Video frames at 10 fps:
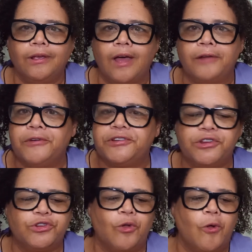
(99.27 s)
God rest
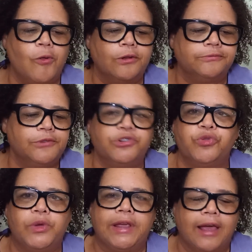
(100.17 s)
his soul,
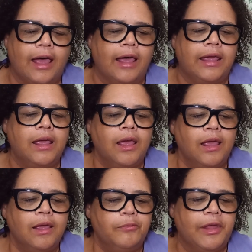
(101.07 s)
sweet guy,
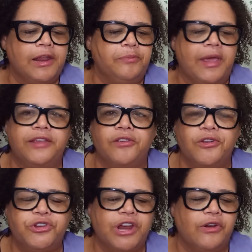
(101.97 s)
played bass
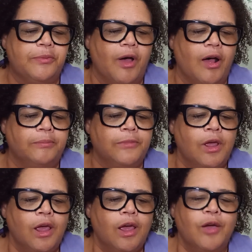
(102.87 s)
on Cherry Bomb.
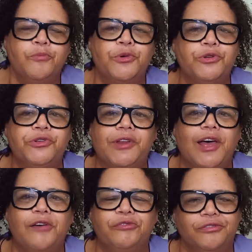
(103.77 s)
Bruce
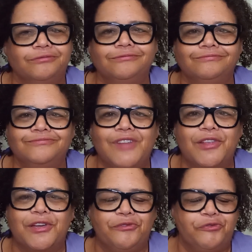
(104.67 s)
Duff,
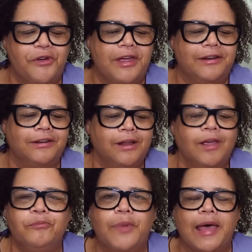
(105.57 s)
another good friend,
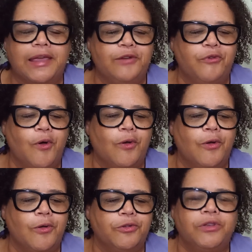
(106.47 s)
backing
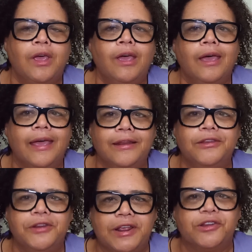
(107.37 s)
vocals, and
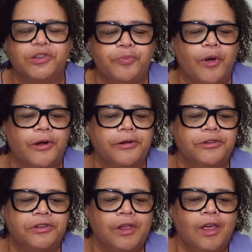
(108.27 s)
Danita
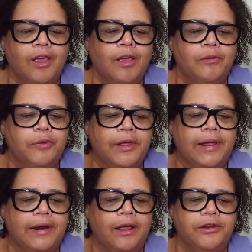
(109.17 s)
Sparks
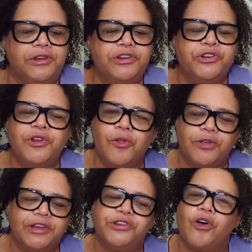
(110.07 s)
played additional
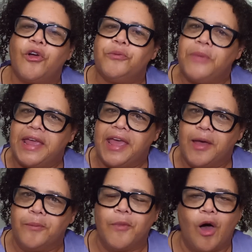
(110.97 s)
guitar
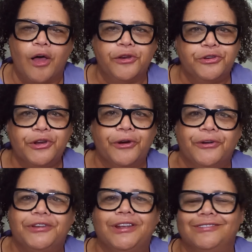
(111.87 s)
mayhem on
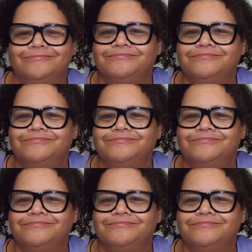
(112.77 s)
Dirt.